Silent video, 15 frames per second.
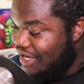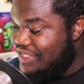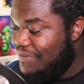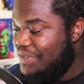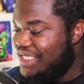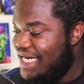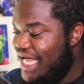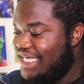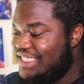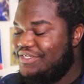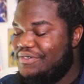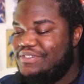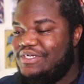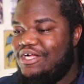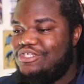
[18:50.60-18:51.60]
It was a nice
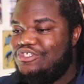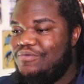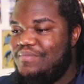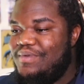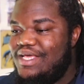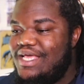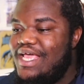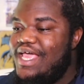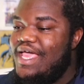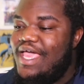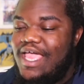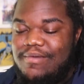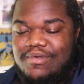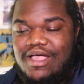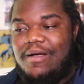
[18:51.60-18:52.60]
little touch for me,
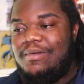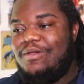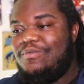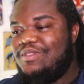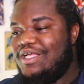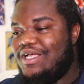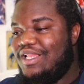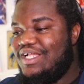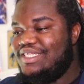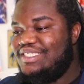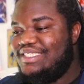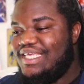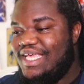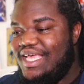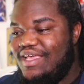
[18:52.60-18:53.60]
him coming in with the clutch
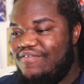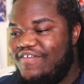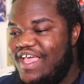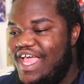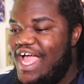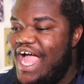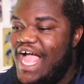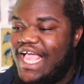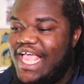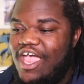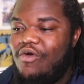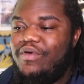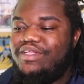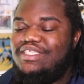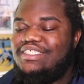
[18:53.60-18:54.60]
save. I
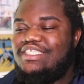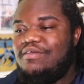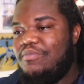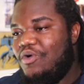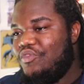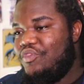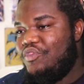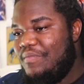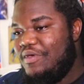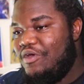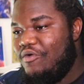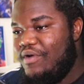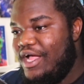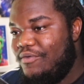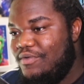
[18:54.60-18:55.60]
can't wait to see both of them
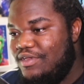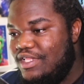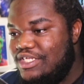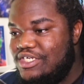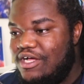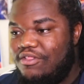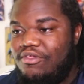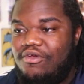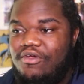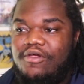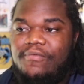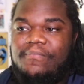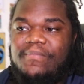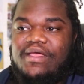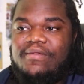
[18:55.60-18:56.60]
interact with each other,
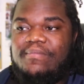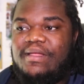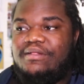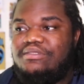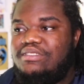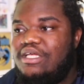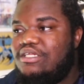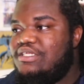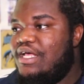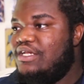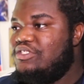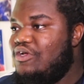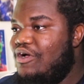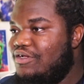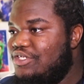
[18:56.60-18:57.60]
and Dick trying to
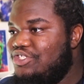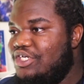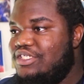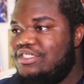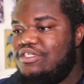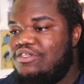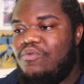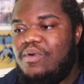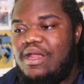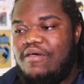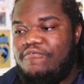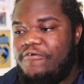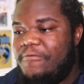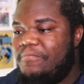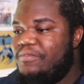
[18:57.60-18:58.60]
talk to Jason or
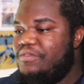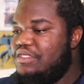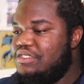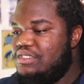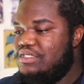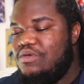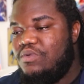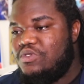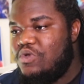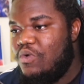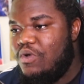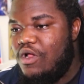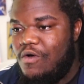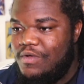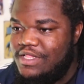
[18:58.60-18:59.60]
whatever, and see what's
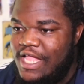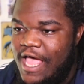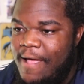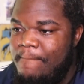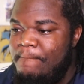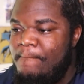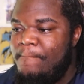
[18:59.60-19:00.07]
going on with that.